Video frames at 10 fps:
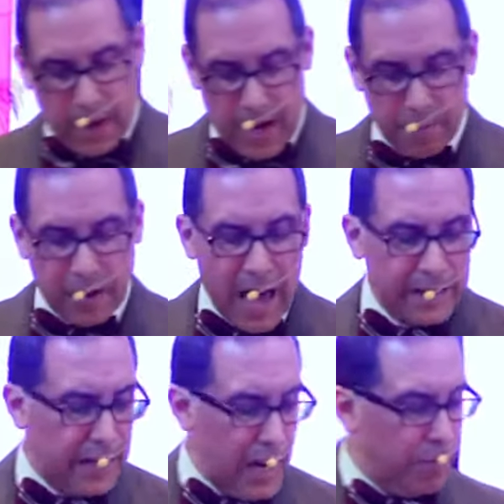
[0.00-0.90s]
And I'm
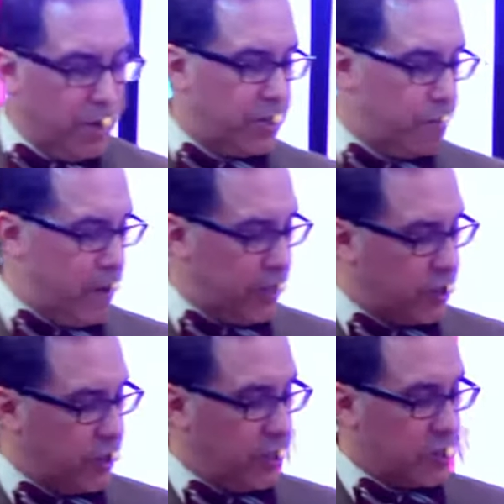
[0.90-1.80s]
glad that I'm going to
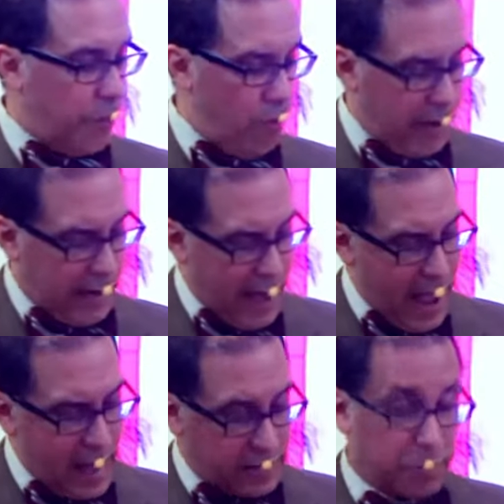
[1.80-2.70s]
mention this point
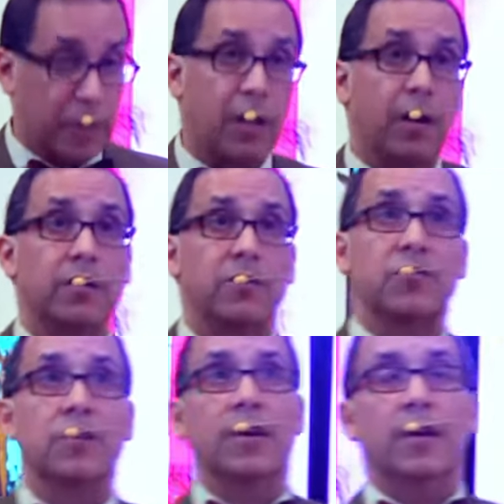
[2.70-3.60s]
last because